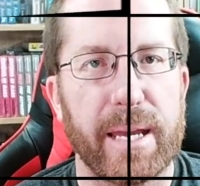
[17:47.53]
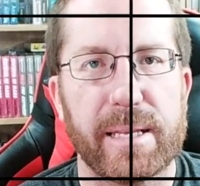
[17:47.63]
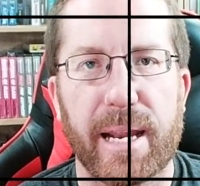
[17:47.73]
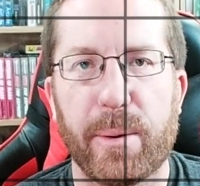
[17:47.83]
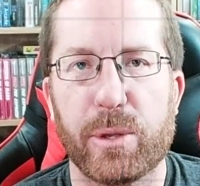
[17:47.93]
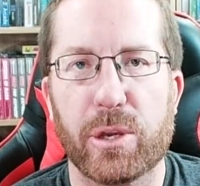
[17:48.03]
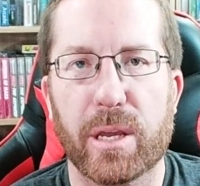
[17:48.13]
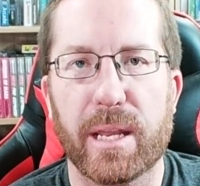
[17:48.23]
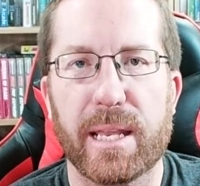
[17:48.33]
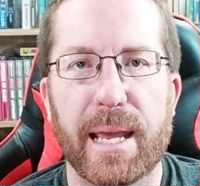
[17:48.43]
today we took
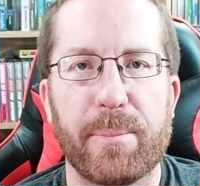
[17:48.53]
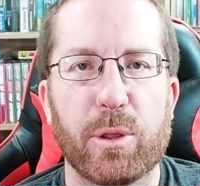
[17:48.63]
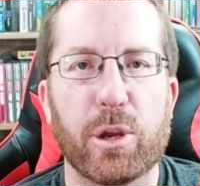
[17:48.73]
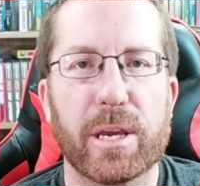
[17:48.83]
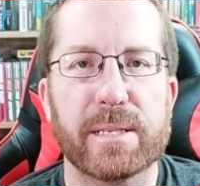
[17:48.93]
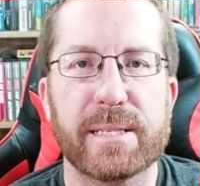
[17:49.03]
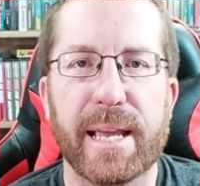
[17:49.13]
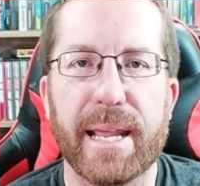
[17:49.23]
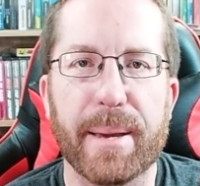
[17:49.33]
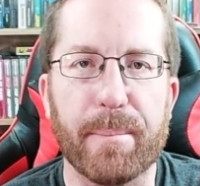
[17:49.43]
an in-depth look at
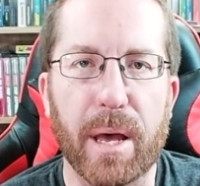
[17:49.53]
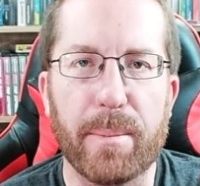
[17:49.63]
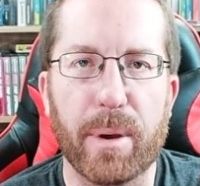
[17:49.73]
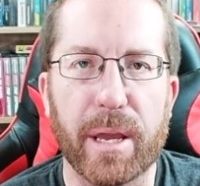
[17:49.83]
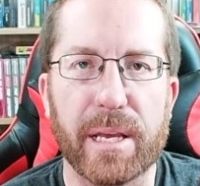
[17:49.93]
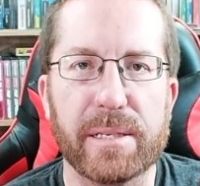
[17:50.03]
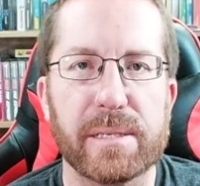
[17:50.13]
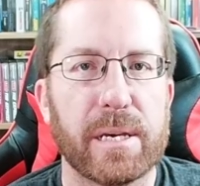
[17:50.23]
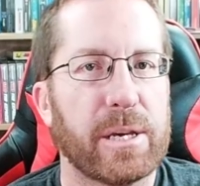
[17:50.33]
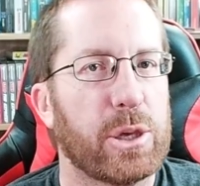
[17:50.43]
Stadium Mug Buggies.
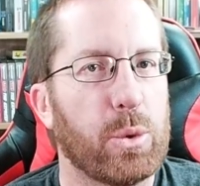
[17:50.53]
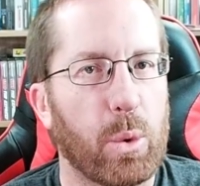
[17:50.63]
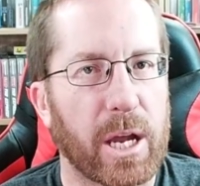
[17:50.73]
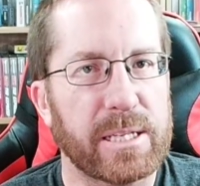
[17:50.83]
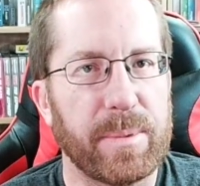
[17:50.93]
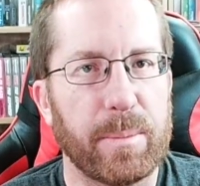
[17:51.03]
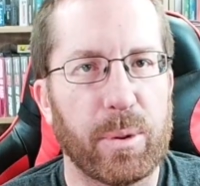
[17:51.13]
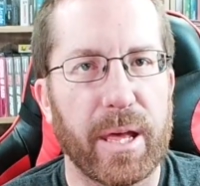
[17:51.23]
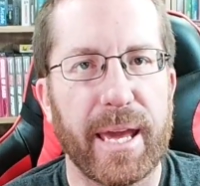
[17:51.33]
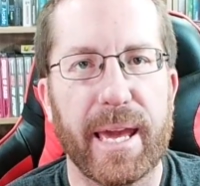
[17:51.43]
You watched me
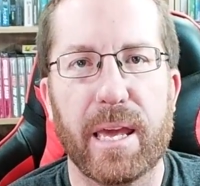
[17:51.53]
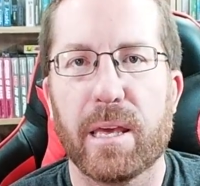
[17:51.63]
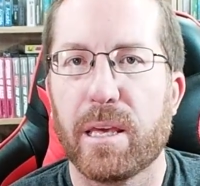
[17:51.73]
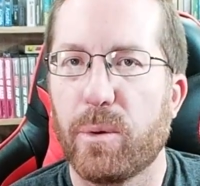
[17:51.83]
play it.